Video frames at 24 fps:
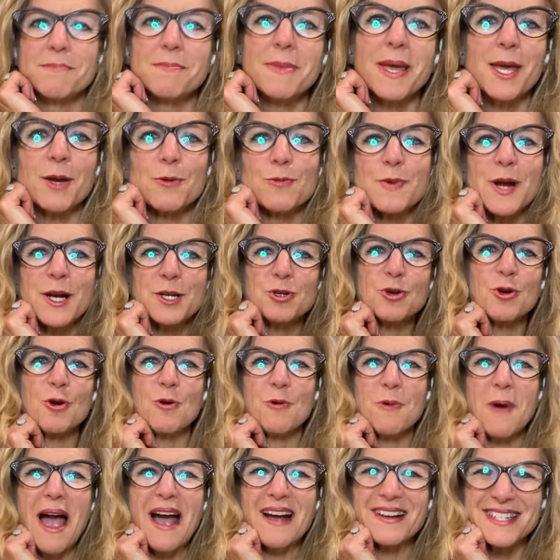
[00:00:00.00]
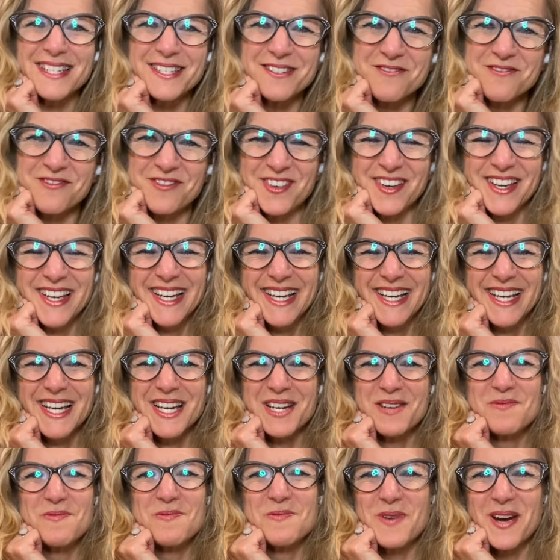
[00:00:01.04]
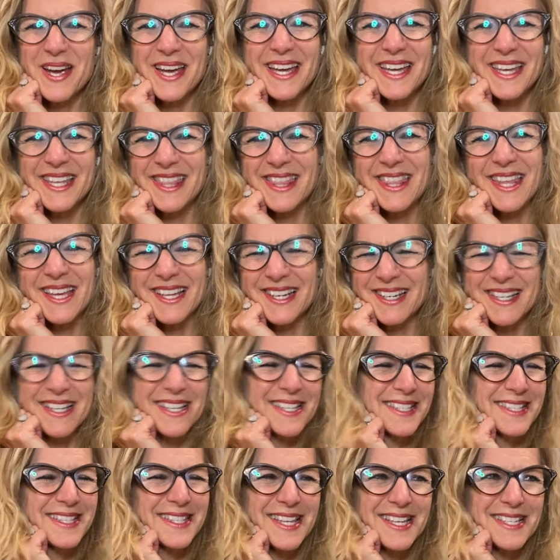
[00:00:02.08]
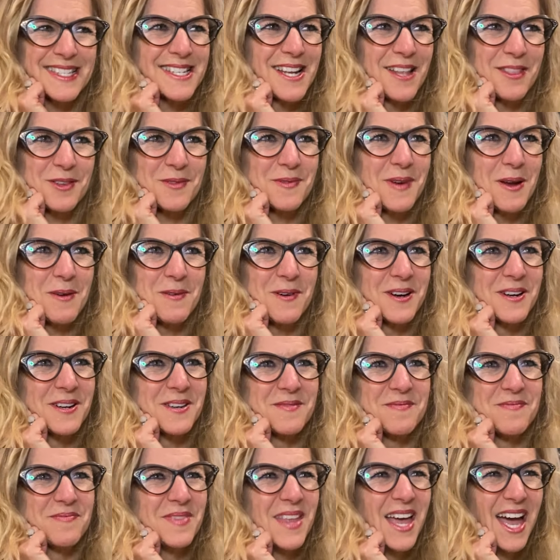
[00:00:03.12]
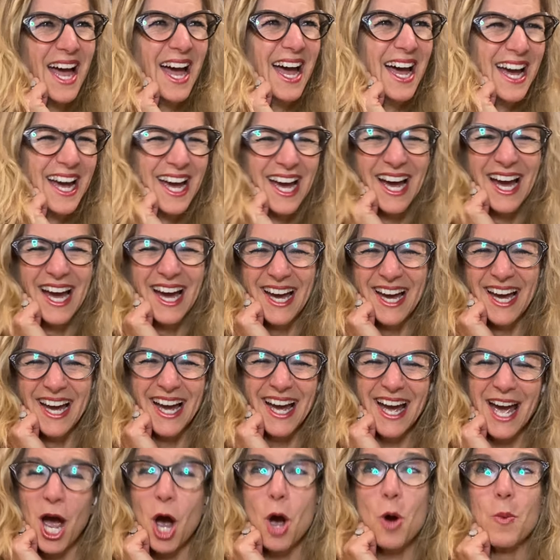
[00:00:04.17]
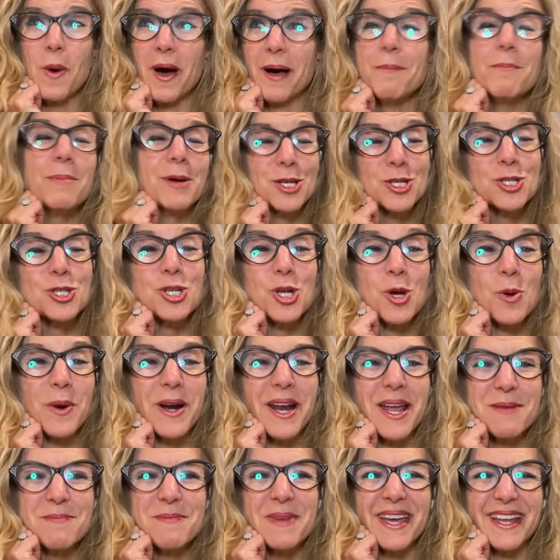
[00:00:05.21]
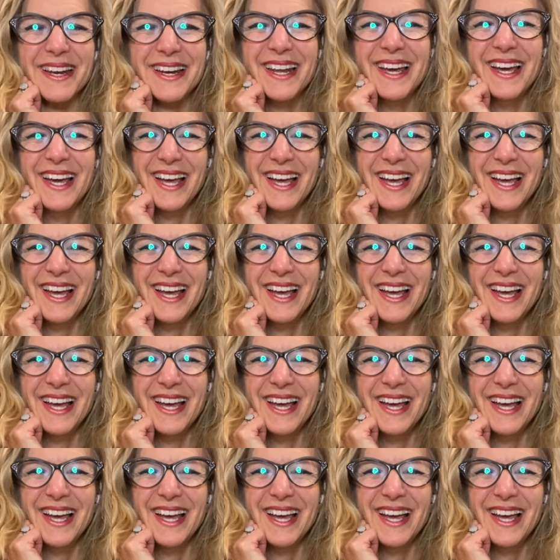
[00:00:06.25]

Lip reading: Make it retroactive with that's not the right word. Oh well, but you know what I mean.